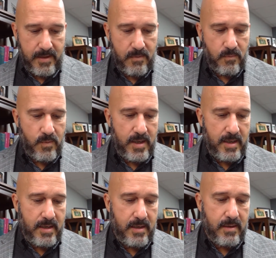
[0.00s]
And
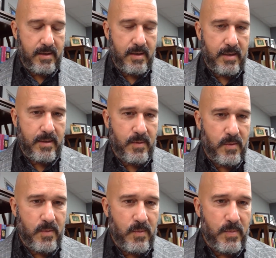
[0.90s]
when
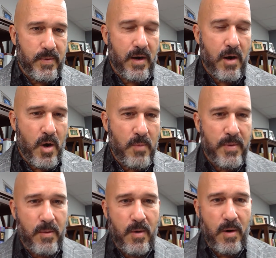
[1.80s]
we put our hope
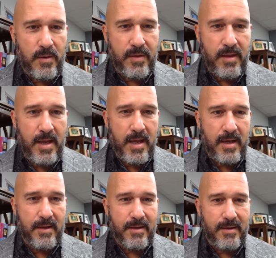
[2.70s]
in the wrong
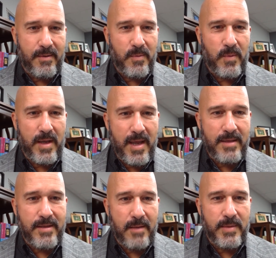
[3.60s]
thing, we
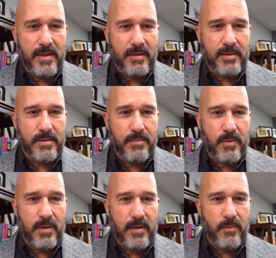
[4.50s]
end up getting
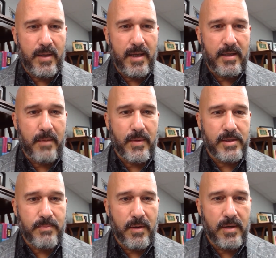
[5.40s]
disappointed. We end up
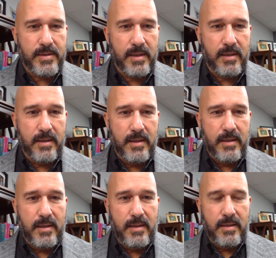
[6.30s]
experiencing
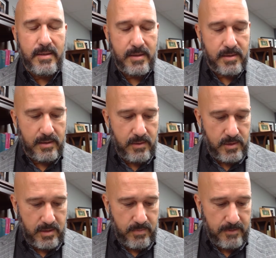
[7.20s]

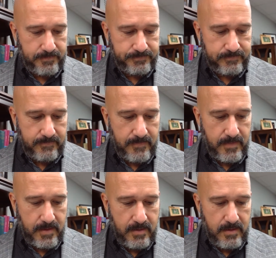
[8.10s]
disillusionment.
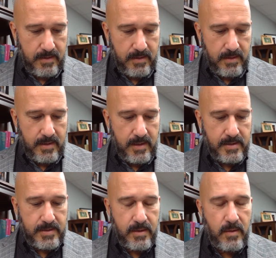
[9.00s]

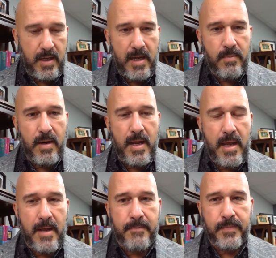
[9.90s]
And so
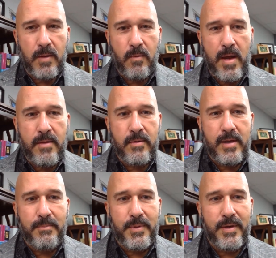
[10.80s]
Abraham, rather
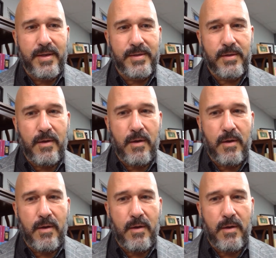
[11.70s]
than put his